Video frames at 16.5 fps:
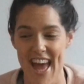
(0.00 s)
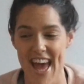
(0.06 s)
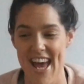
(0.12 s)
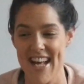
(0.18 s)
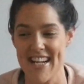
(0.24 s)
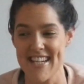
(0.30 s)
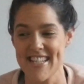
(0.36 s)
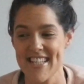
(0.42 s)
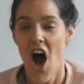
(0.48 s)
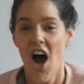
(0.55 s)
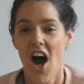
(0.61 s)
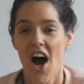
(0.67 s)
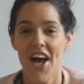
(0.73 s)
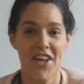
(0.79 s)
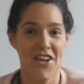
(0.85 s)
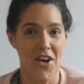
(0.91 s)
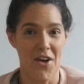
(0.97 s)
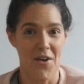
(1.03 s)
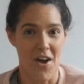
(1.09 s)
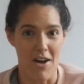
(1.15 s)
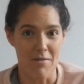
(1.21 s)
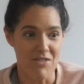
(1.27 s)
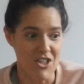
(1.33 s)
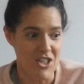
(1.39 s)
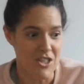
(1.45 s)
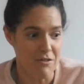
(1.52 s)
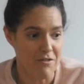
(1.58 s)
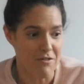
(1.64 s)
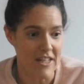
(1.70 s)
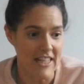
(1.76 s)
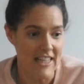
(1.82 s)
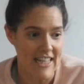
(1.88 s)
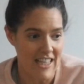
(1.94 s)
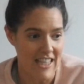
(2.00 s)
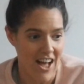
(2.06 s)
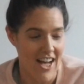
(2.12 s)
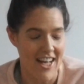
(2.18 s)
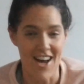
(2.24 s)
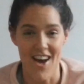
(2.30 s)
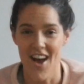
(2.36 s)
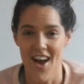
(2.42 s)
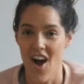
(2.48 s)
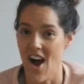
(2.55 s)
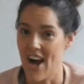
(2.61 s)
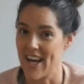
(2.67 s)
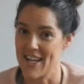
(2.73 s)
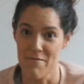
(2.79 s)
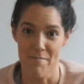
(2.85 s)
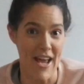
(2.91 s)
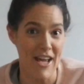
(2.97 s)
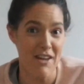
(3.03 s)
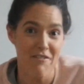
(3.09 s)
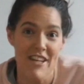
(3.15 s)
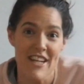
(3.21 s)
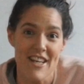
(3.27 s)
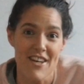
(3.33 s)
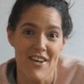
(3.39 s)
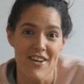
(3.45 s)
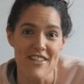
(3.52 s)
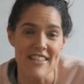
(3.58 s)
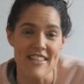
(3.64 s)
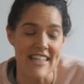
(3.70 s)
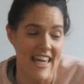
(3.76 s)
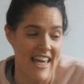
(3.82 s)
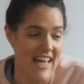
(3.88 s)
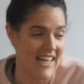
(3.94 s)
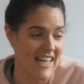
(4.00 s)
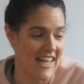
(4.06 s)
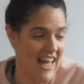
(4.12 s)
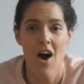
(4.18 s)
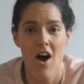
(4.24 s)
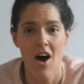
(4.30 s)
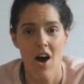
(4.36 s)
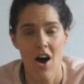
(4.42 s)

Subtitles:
And I don't know, I'm just feeling like I can make videos again.